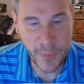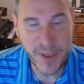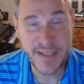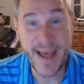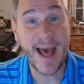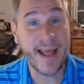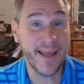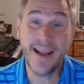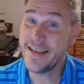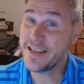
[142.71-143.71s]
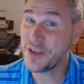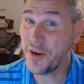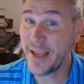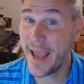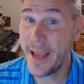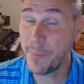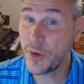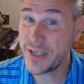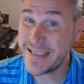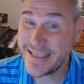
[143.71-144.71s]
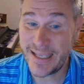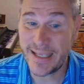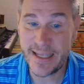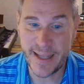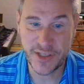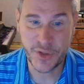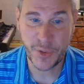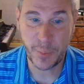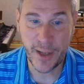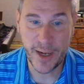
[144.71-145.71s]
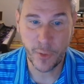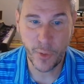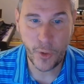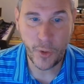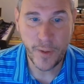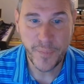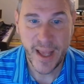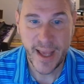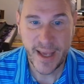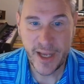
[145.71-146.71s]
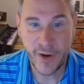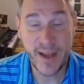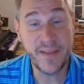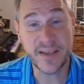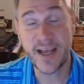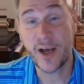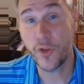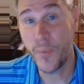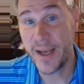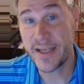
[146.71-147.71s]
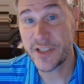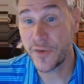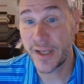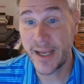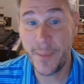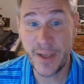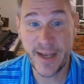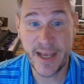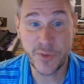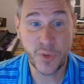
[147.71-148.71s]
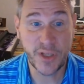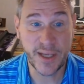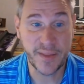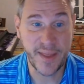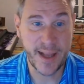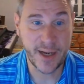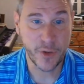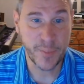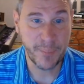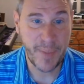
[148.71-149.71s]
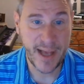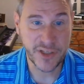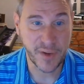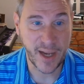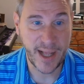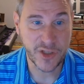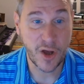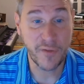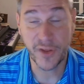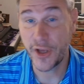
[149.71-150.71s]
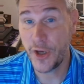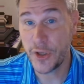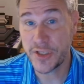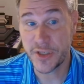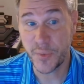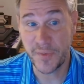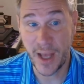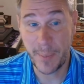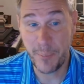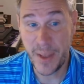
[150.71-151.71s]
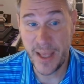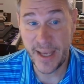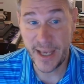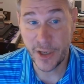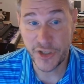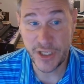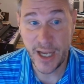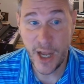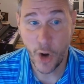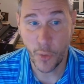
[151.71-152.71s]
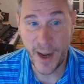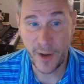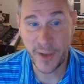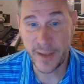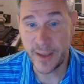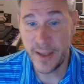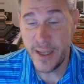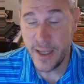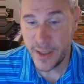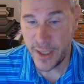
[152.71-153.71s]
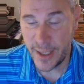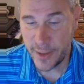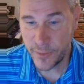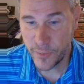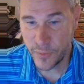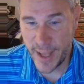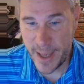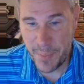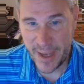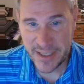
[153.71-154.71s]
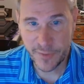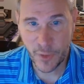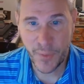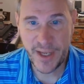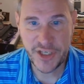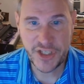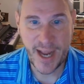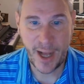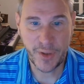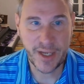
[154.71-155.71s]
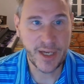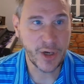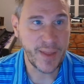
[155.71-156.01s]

What is that? That is Hurricane Priscilla, and that's going to play a role here in the southwest over the coming days. We'll look at that. Another big batch of clouds off the coast as we've got big energy rounding the uh, apex of a ridge out here.